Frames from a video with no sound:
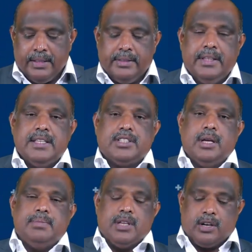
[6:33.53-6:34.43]
these
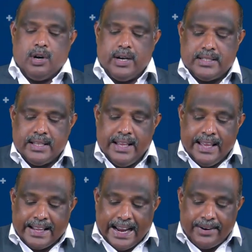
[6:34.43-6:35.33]
terms are called as
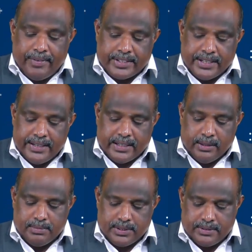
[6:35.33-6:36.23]
convection
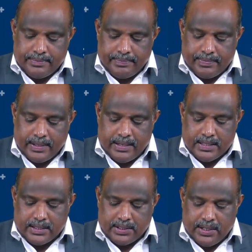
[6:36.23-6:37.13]
terms. The next
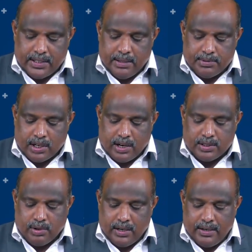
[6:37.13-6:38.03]
three terms are called as
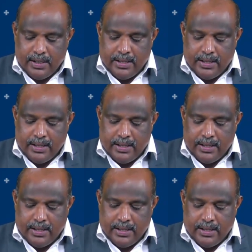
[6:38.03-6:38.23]
what?